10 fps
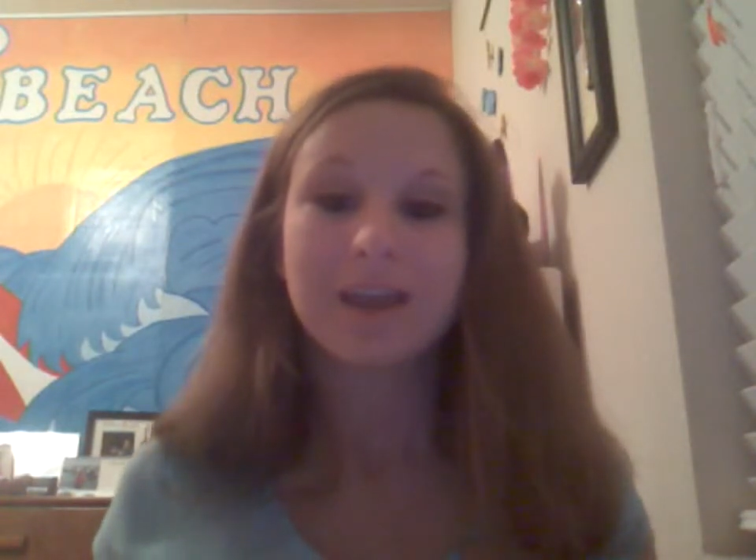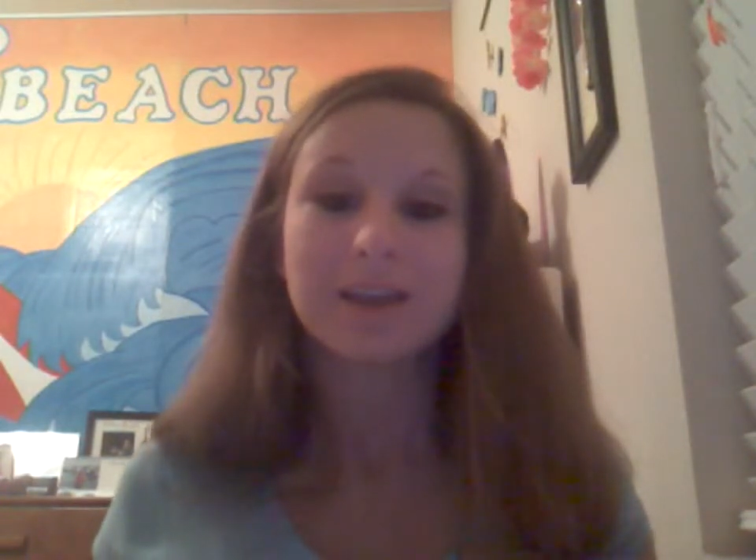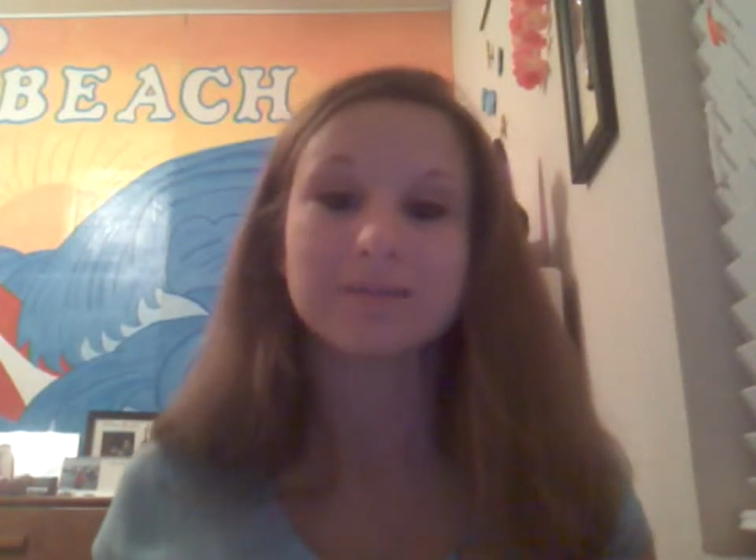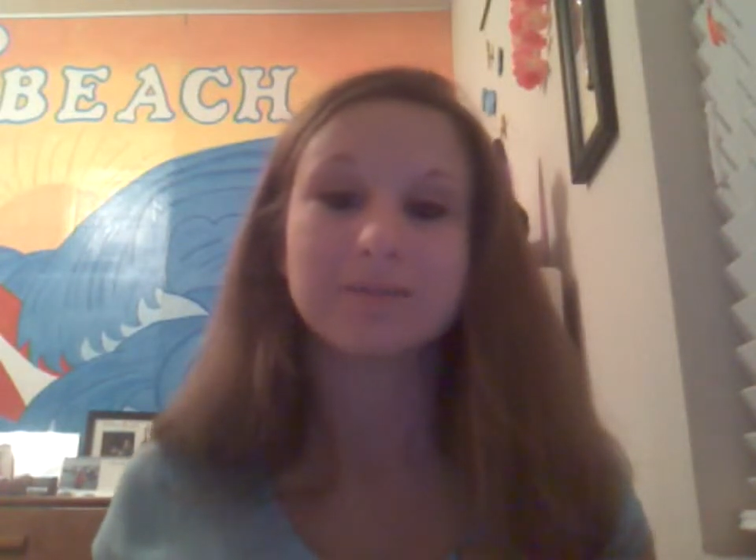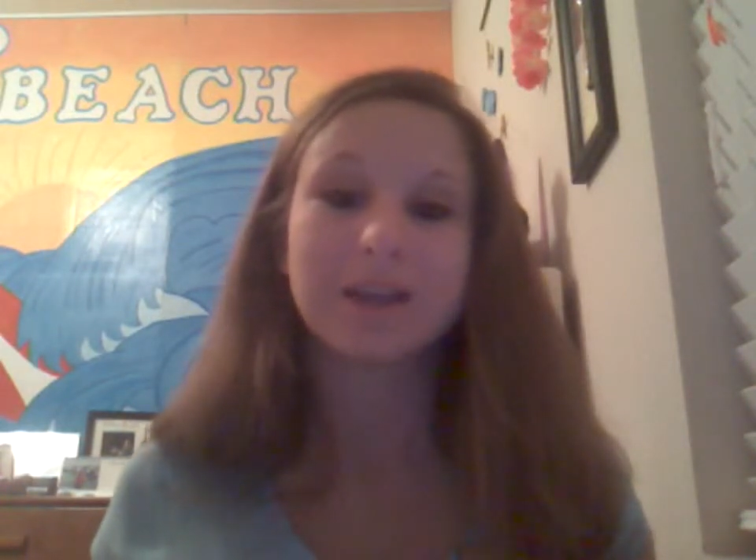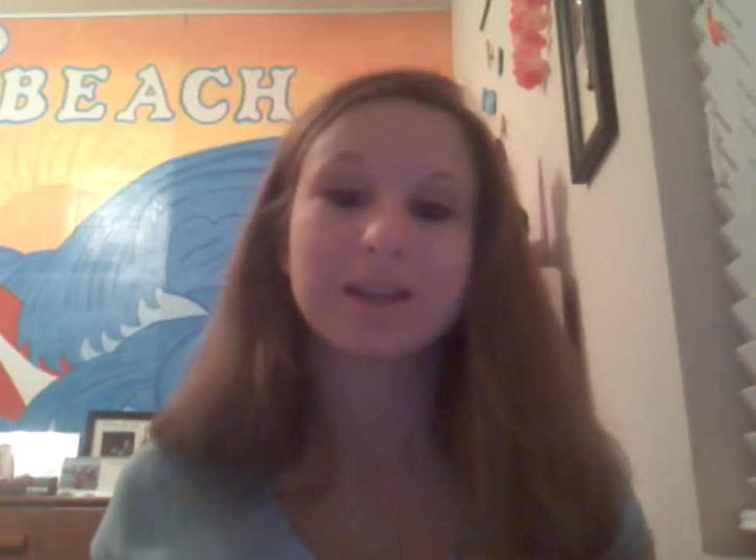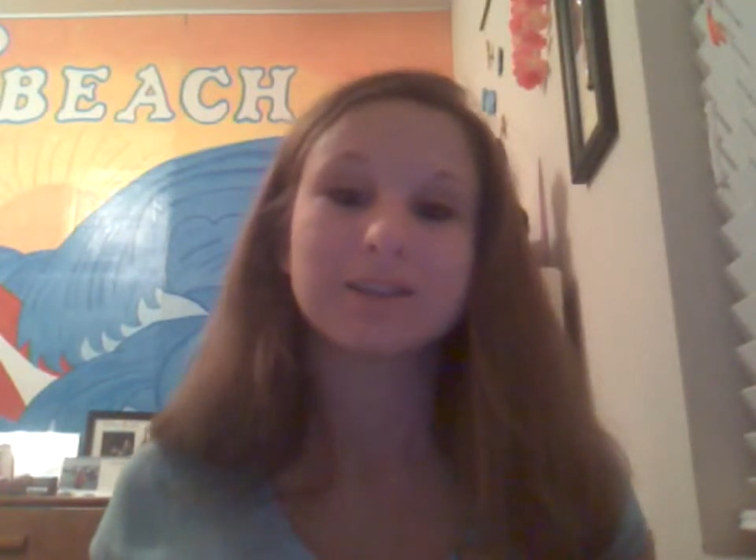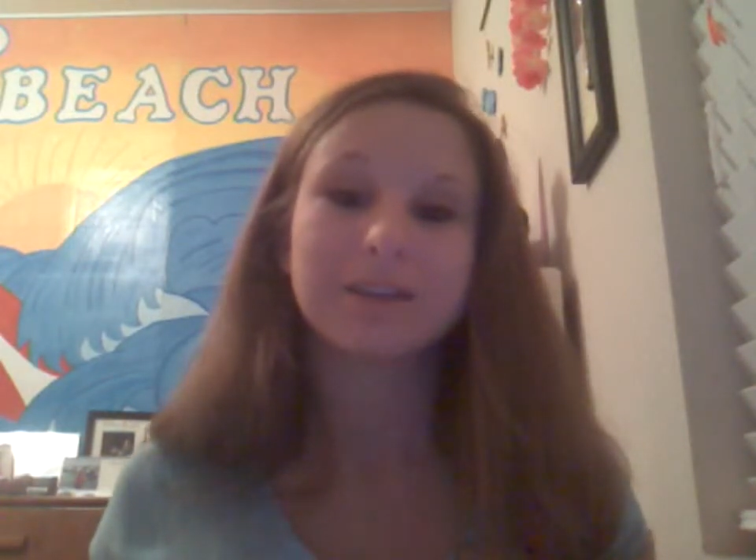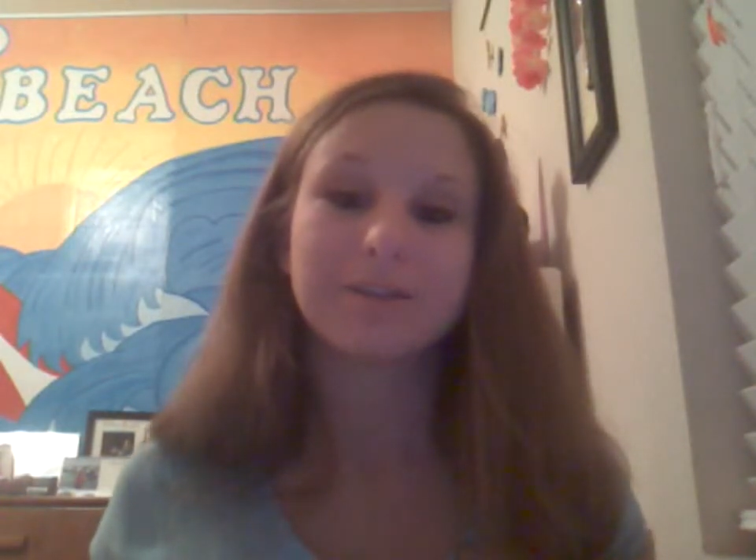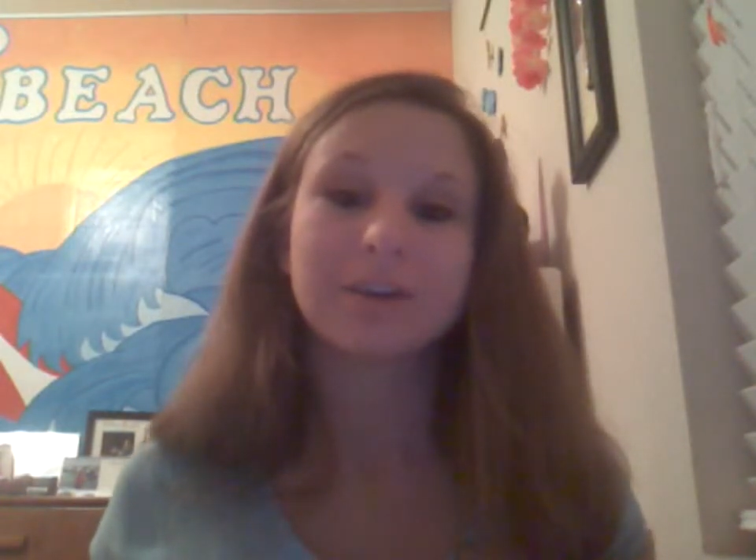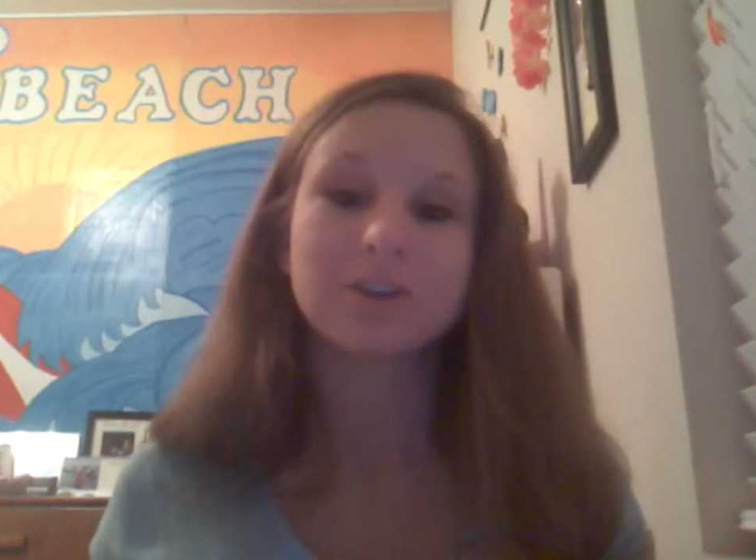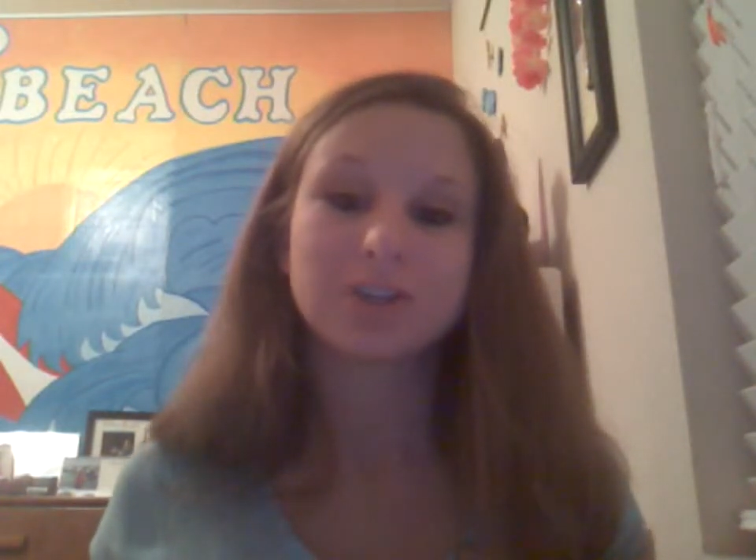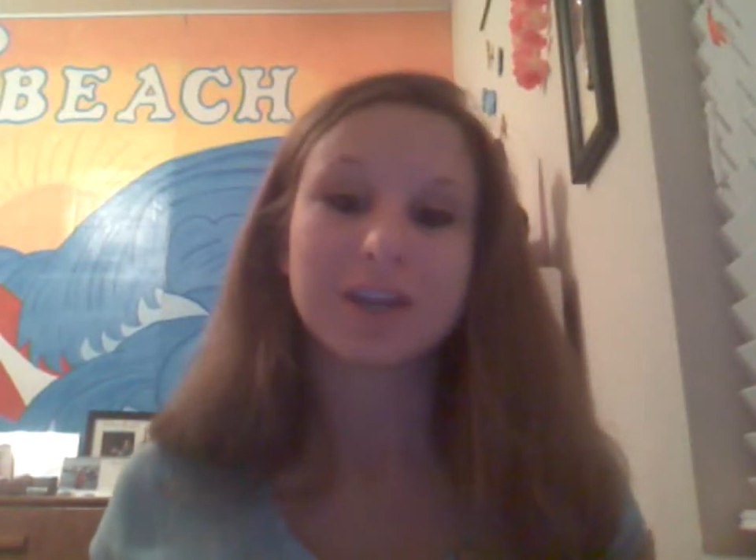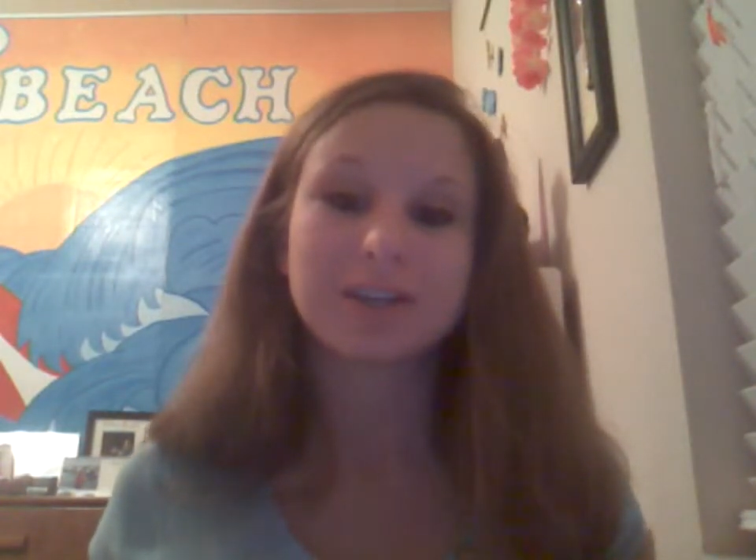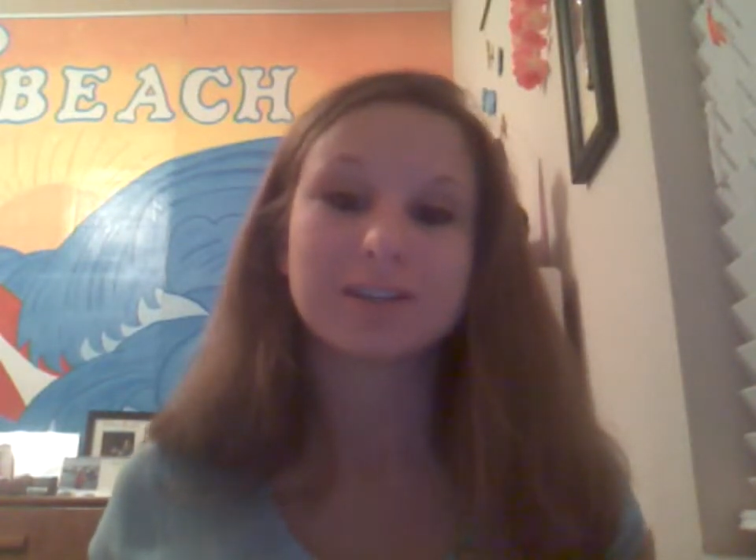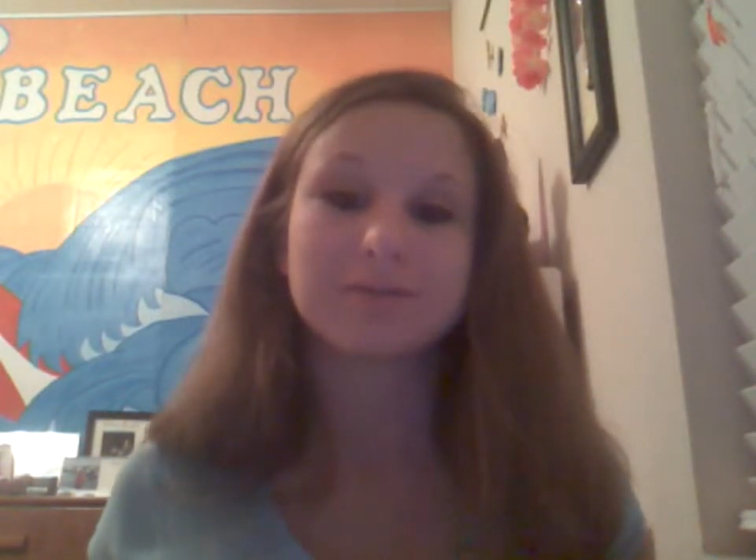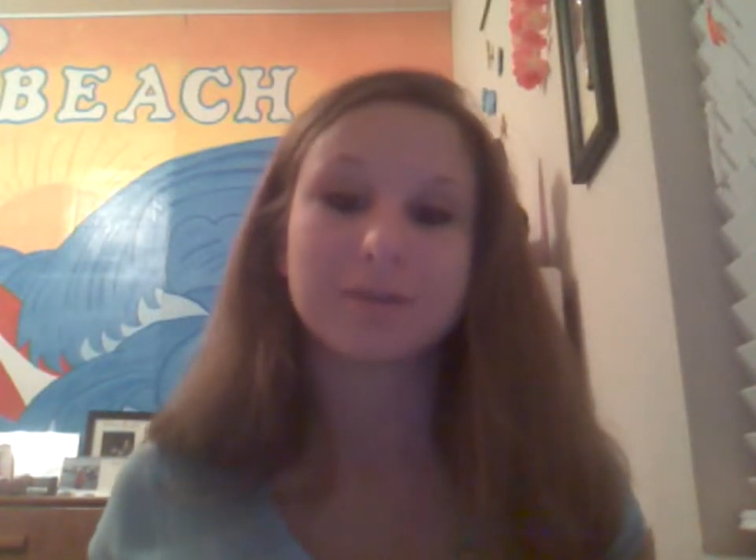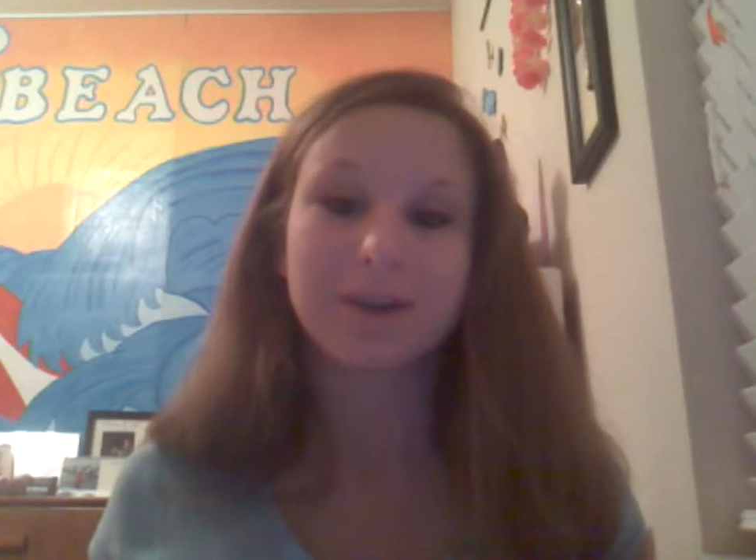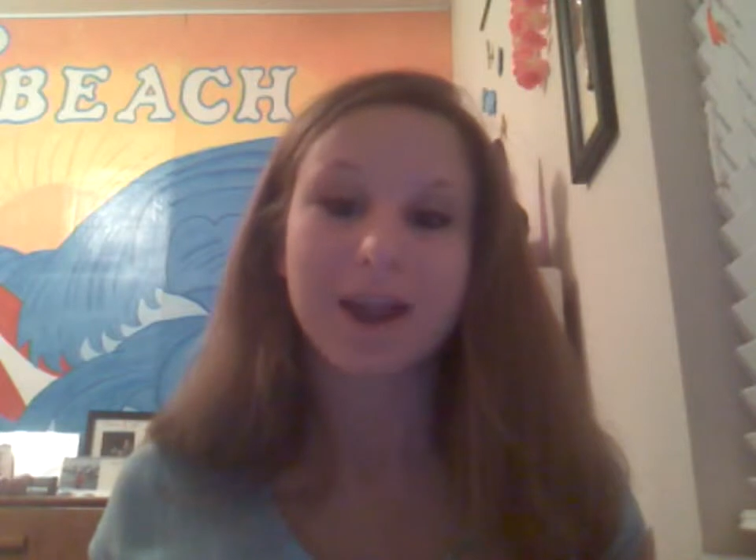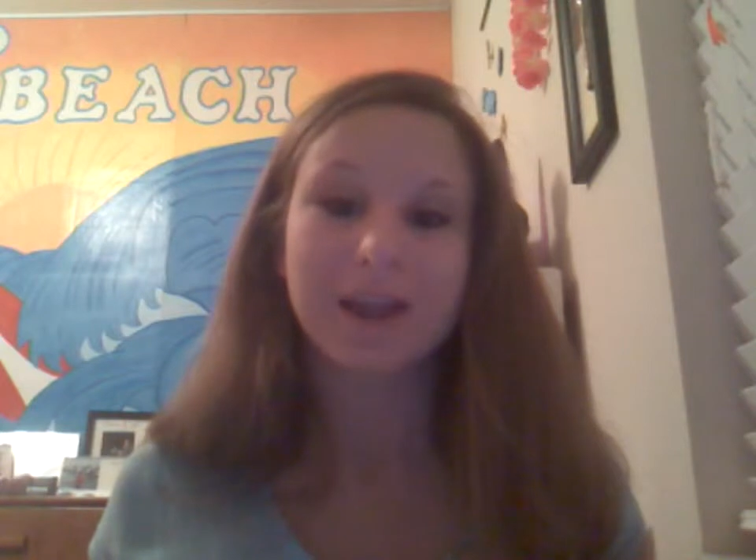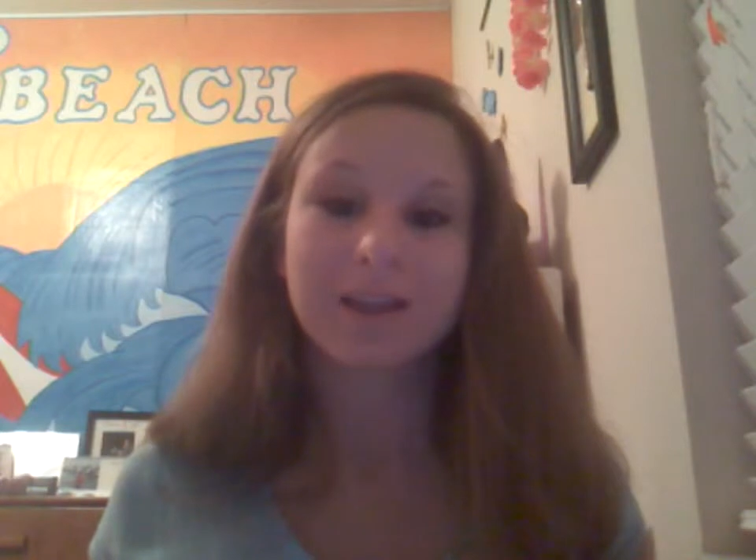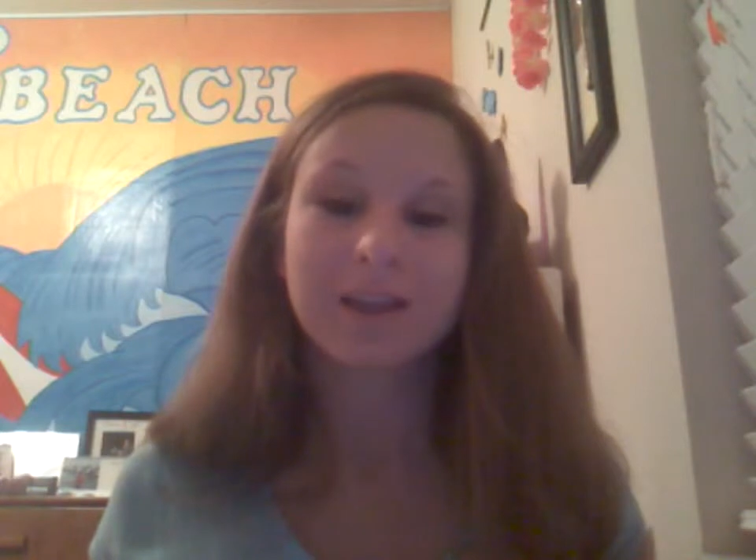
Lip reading: is many different shades of gray.